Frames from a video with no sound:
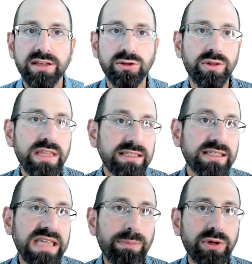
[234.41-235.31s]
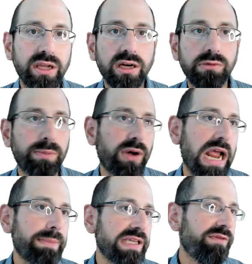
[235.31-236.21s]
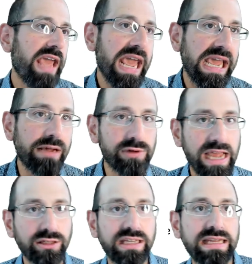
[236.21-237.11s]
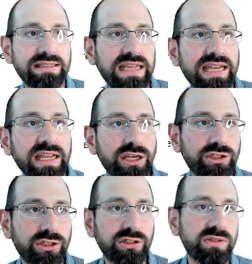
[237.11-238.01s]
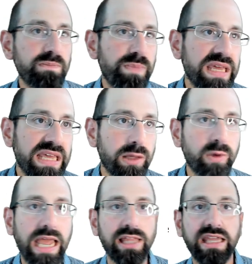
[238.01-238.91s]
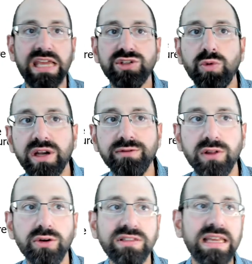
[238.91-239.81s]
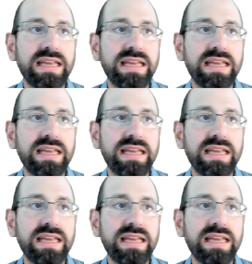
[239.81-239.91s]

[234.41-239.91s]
So in this example here, we perhaps have A, we allocate 10 integers, B, we allocate 20 floats,